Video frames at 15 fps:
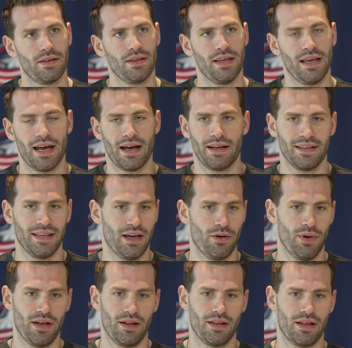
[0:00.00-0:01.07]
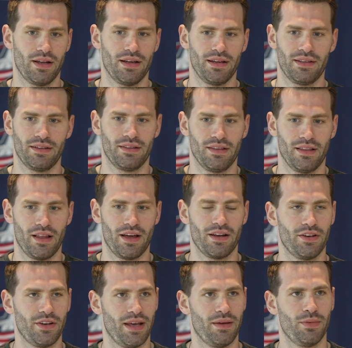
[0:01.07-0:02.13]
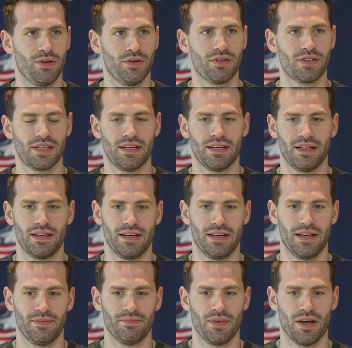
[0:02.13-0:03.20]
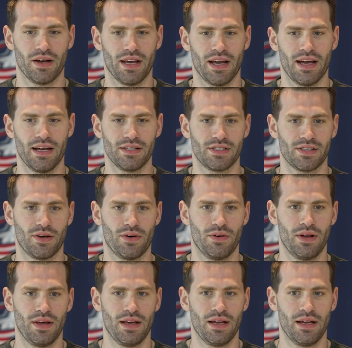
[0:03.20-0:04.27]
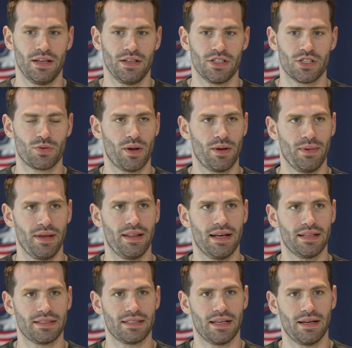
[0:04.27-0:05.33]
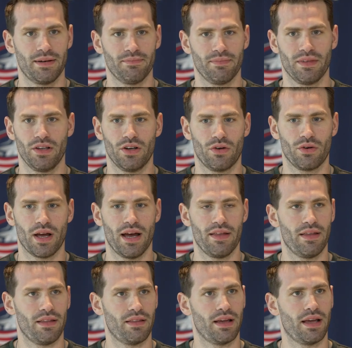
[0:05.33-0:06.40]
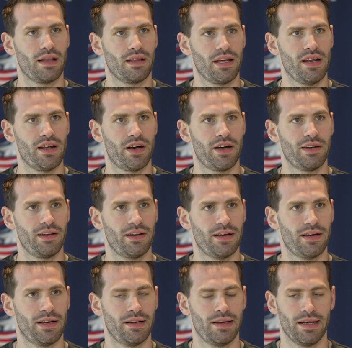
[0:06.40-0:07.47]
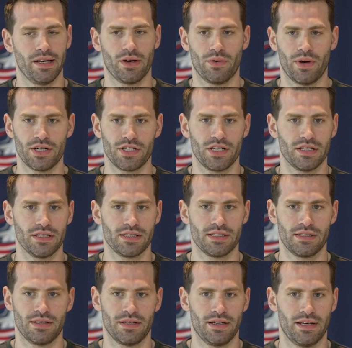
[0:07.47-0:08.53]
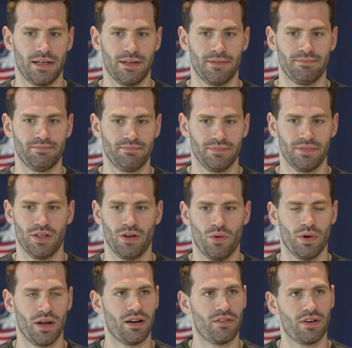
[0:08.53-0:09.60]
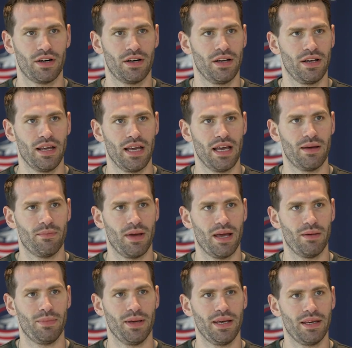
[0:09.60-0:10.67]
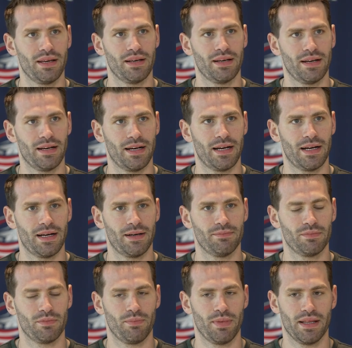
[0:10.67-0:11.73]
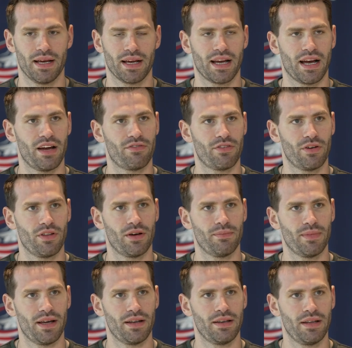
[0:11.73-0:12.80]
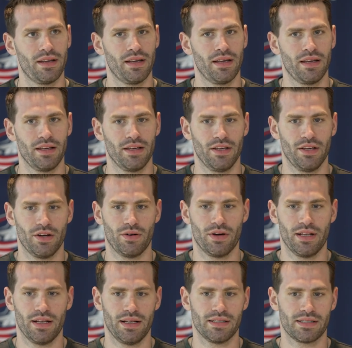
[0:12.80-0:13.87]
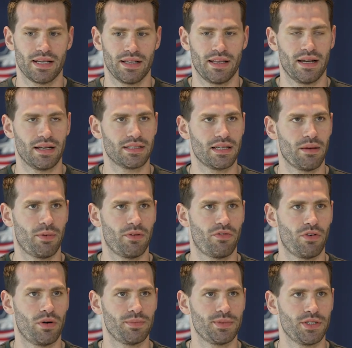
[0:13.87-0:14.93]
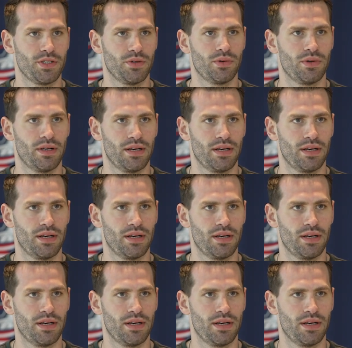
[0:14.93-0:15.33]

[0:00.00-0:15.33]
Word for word: Yeah, we had a lot of debuts and young guys. So just want to be that you know, guy that they can lean on. Any questions, you know, whatever it may be that guy for them, that, you know, and set that example for them too.